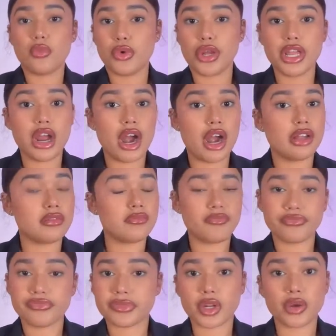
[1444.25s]
we are
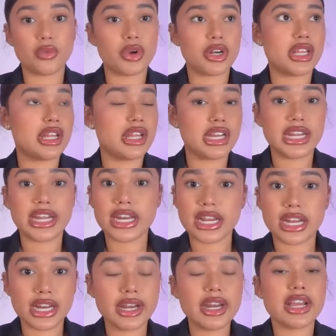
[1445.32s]
one of the
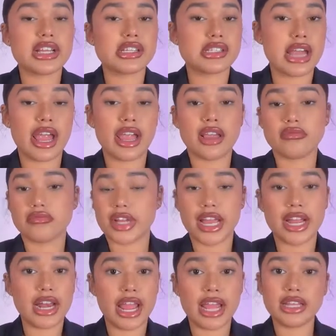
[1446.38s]
leading clinics, like
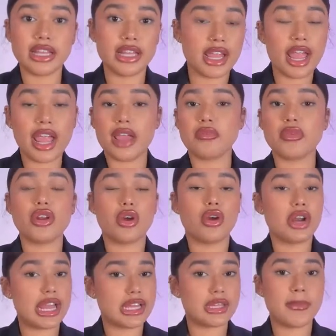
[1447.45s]
in the game,
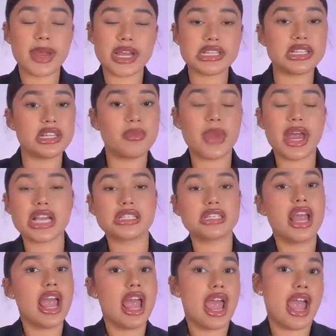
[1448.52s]
like the best of the best.